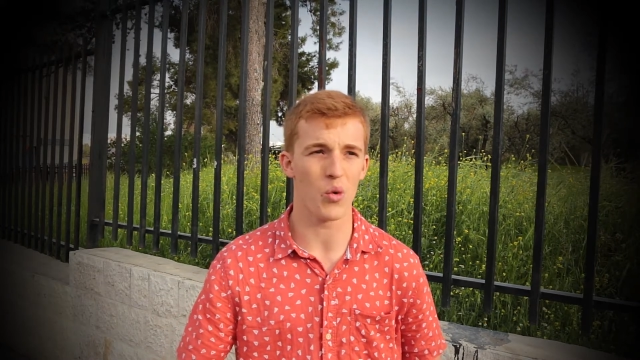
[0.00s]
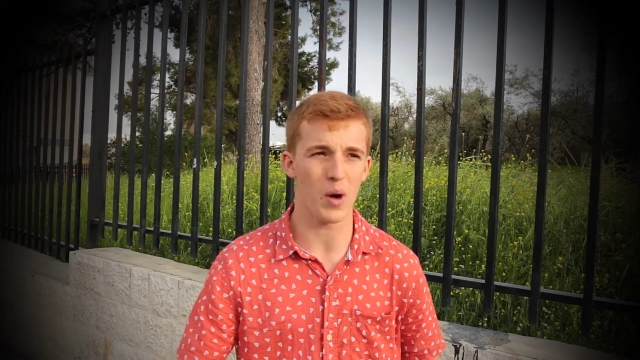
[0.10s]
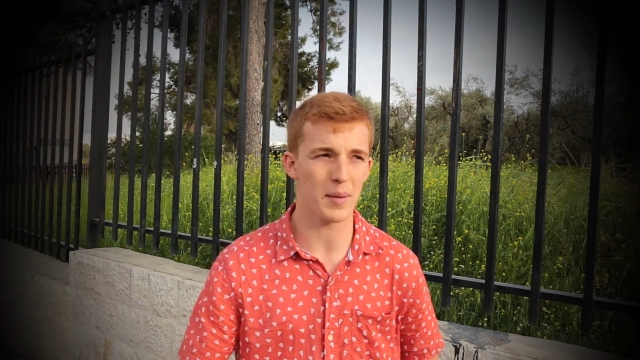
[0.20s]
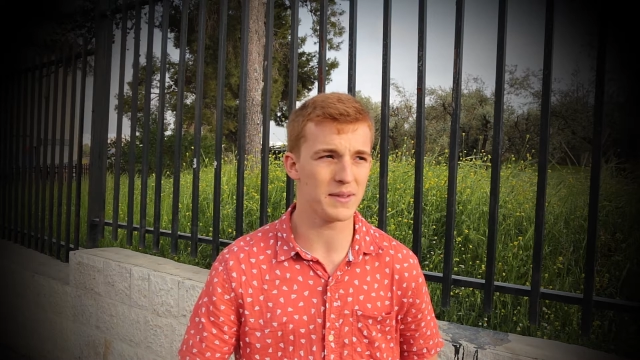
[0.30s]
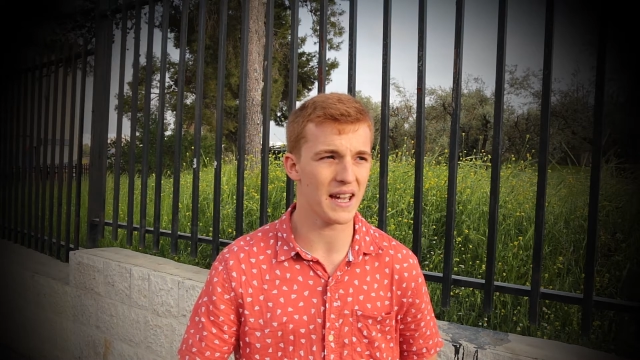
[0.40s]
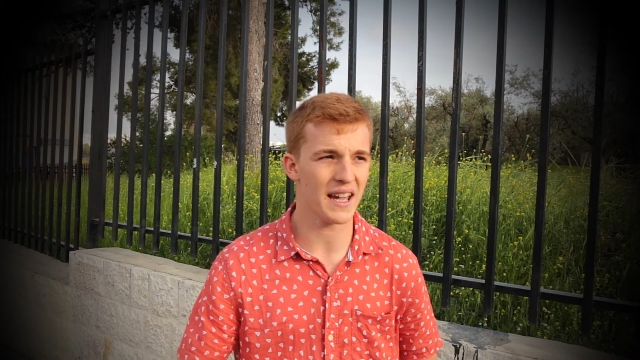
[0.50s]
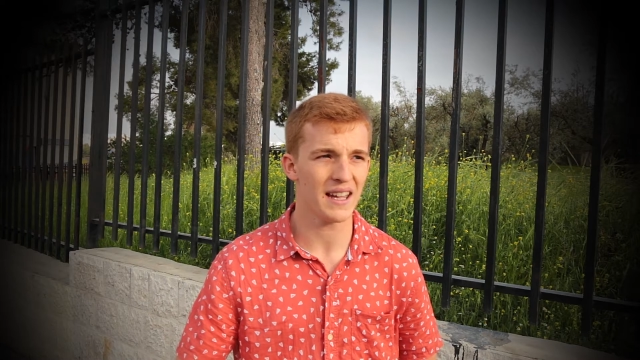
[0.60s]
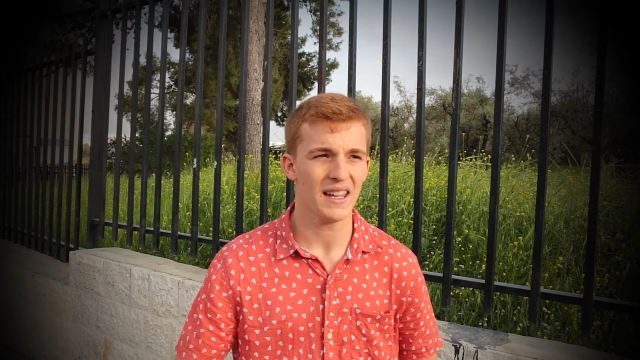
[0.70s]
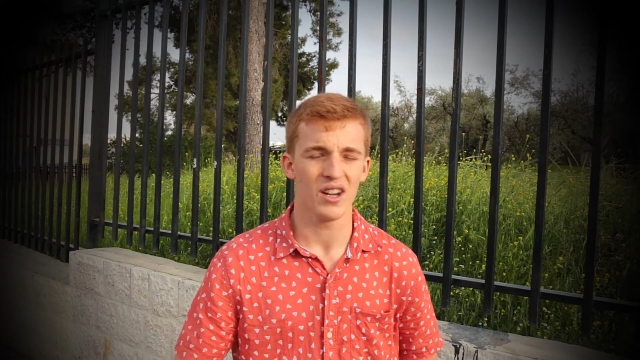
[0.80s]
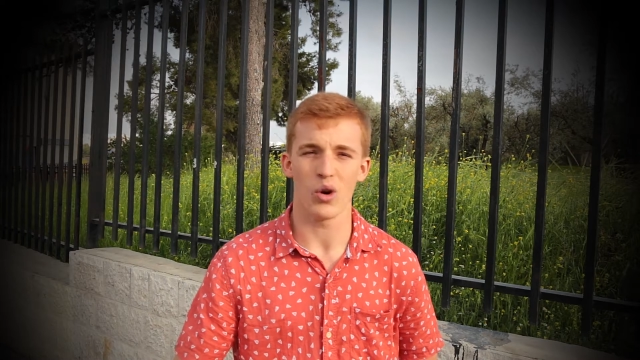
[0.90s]
Webde,
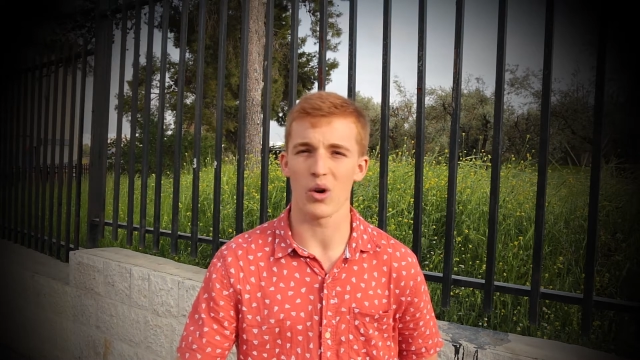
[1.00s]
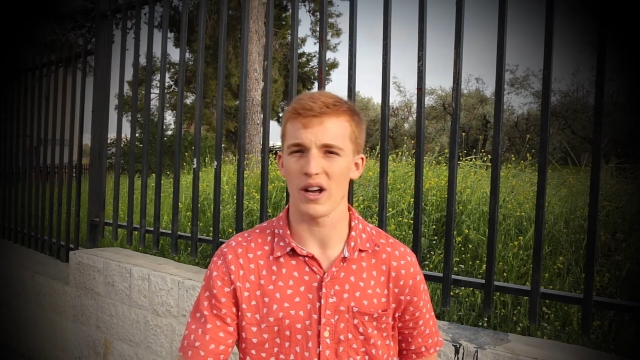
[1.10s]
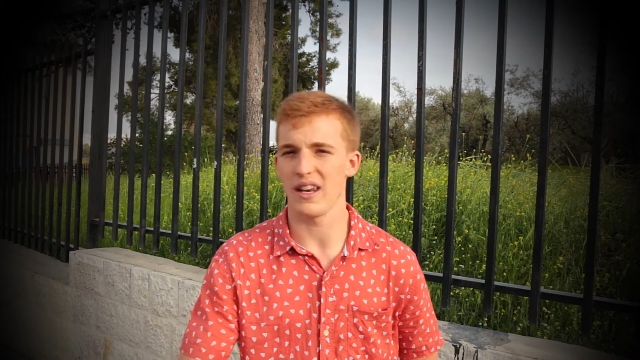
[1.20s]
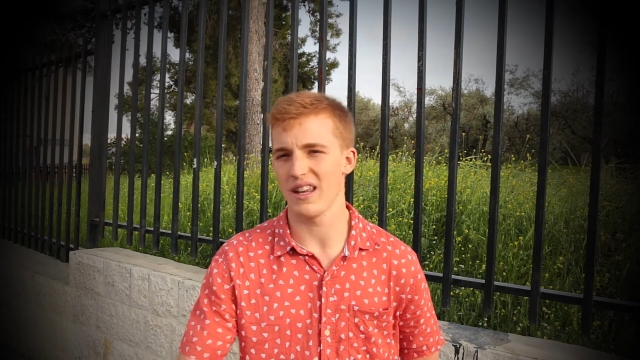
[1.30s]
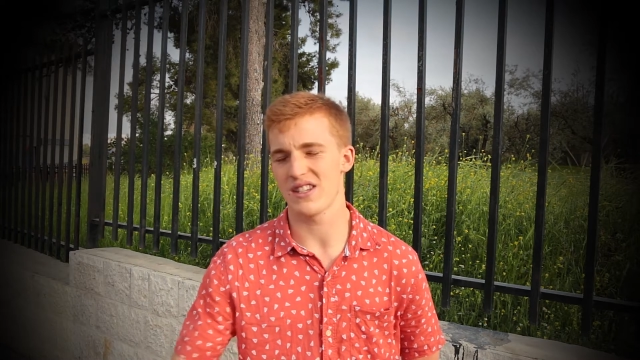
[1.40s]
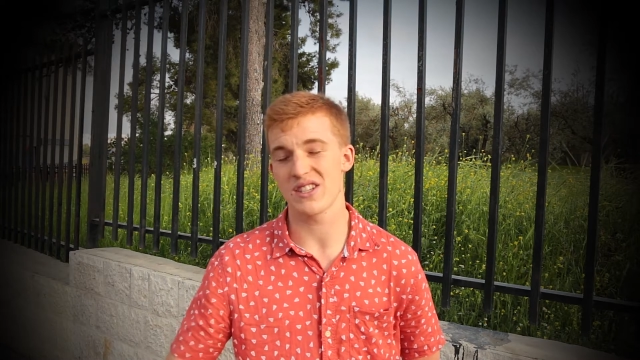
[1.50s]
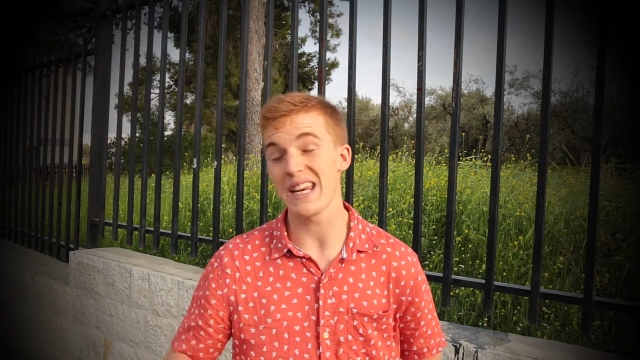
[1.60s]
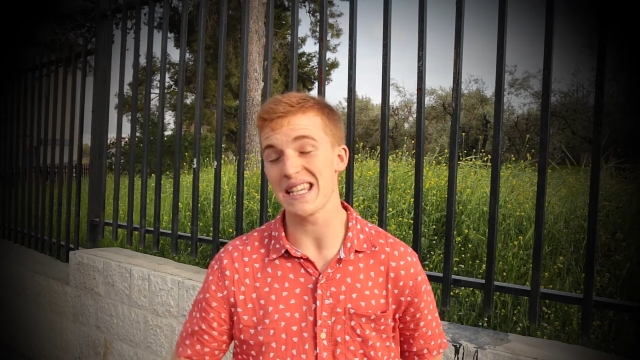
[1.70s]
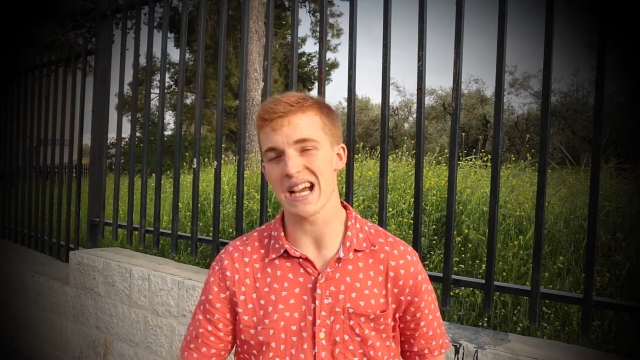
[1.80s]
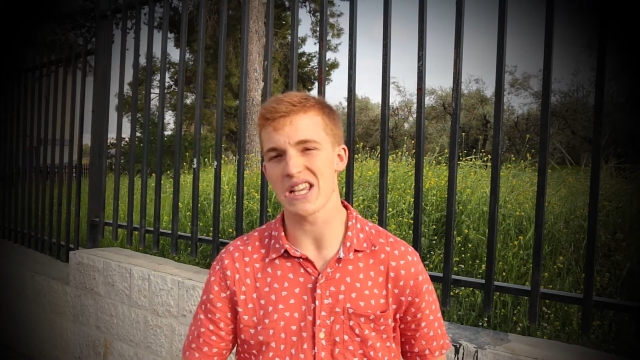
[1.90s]
or in
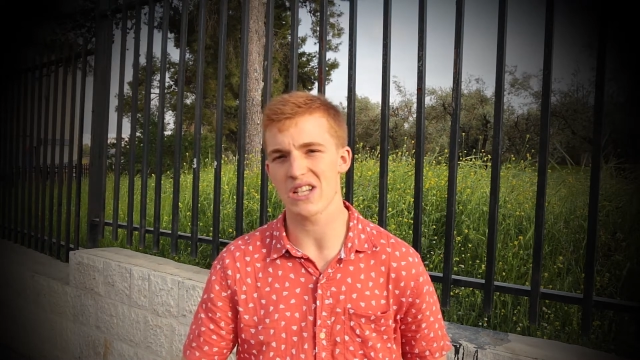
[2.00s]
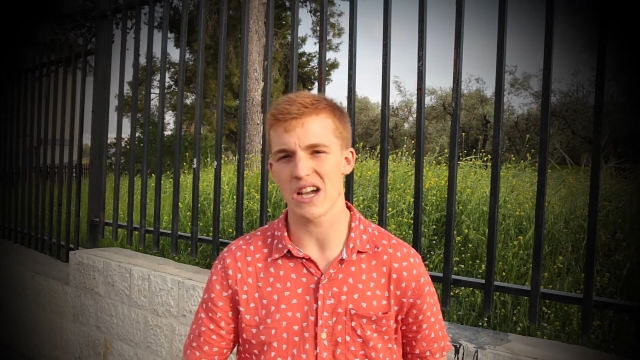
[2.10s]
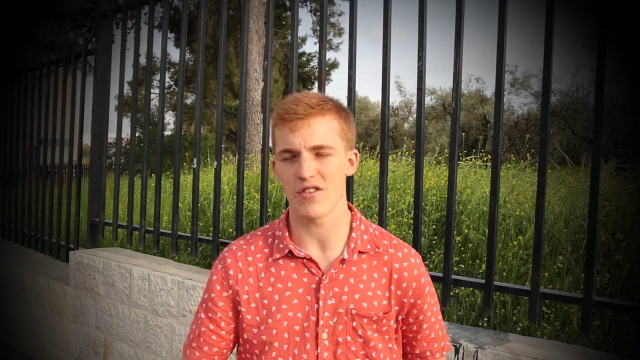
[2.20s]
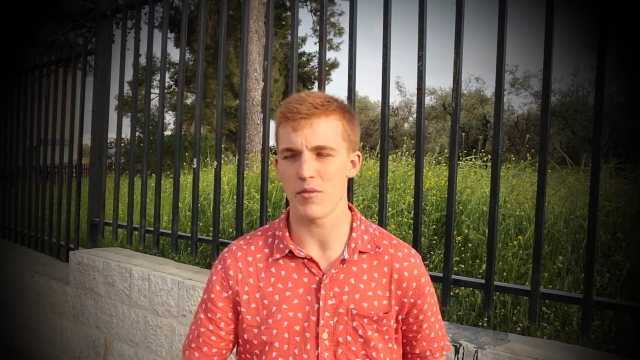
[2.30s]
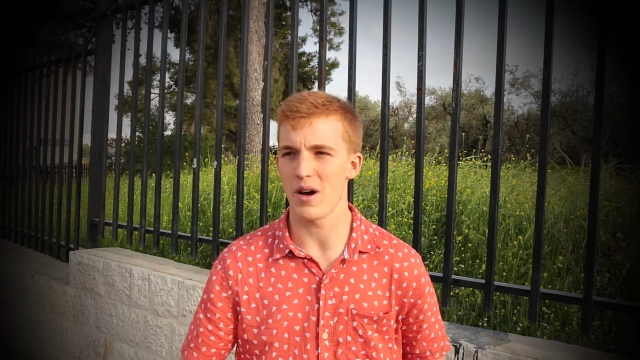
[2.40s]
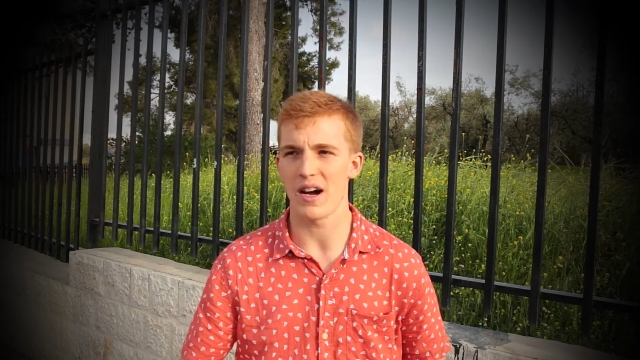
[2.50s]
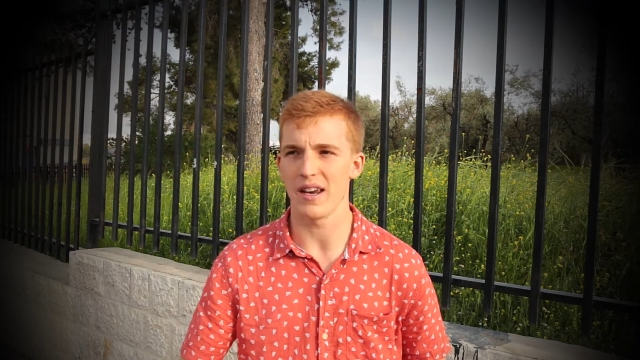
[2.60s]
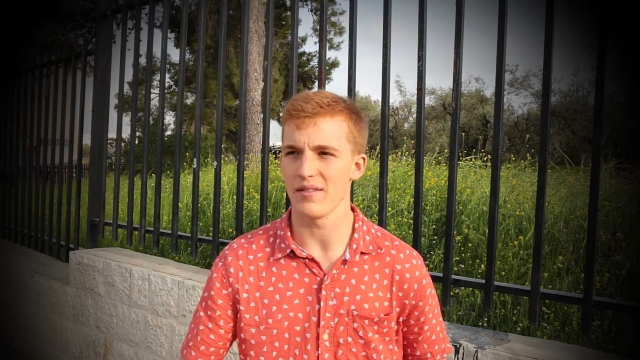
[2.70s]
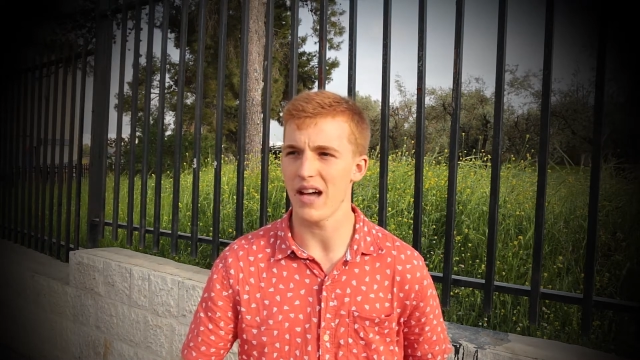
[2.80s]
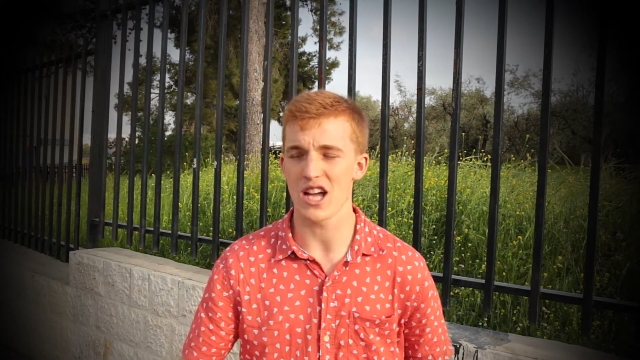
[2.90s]
cities outside of
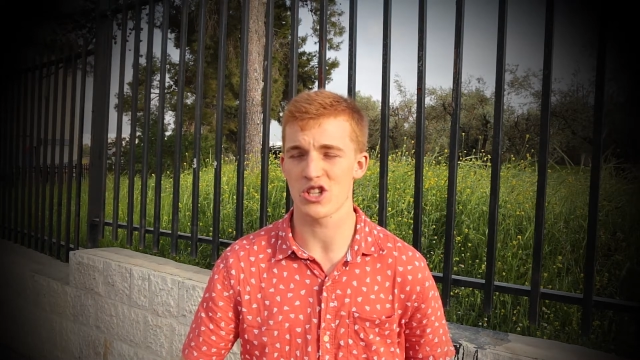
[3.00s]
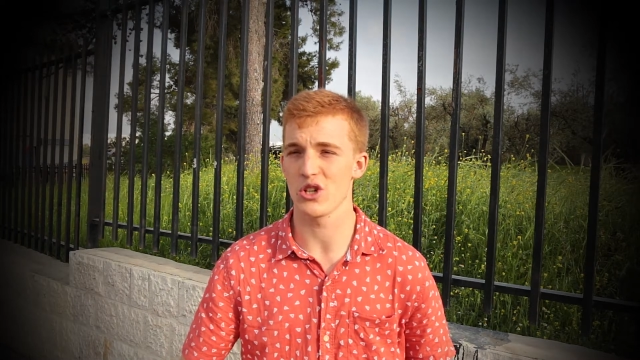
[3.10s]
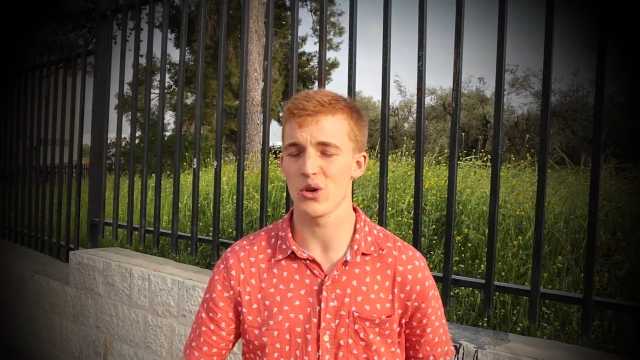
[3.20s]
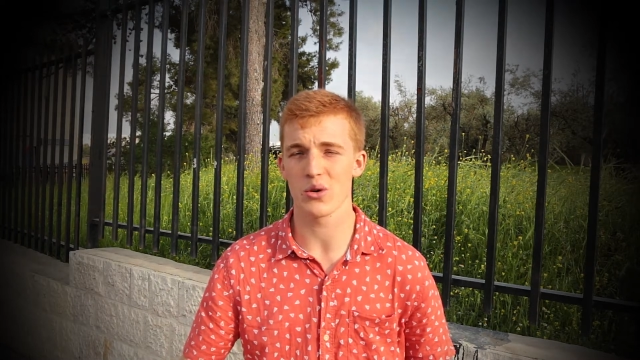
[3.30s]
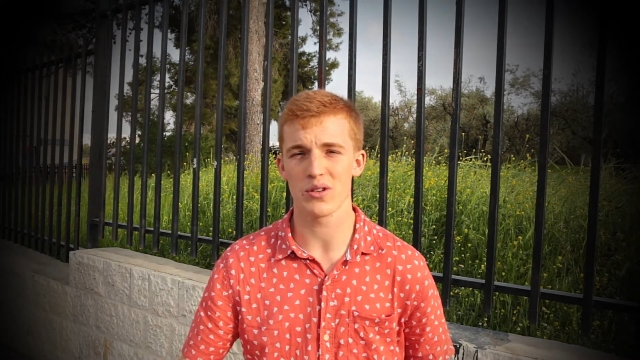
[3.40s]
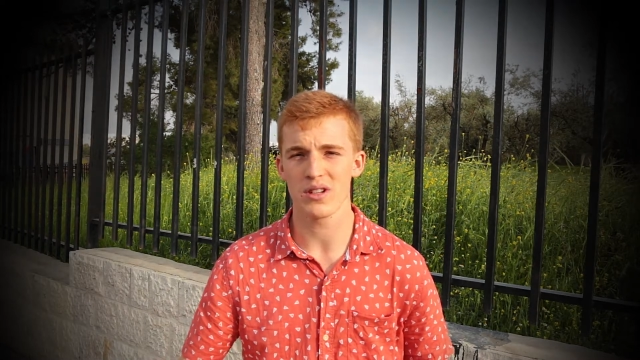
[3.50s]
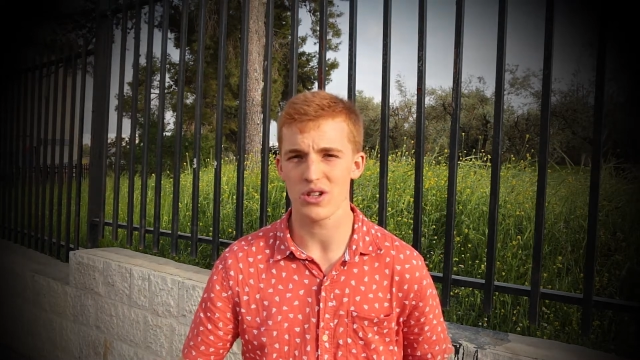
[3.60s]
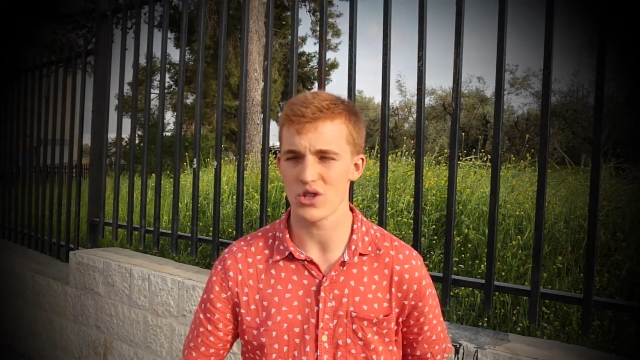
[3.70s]
Amman, Ajnun,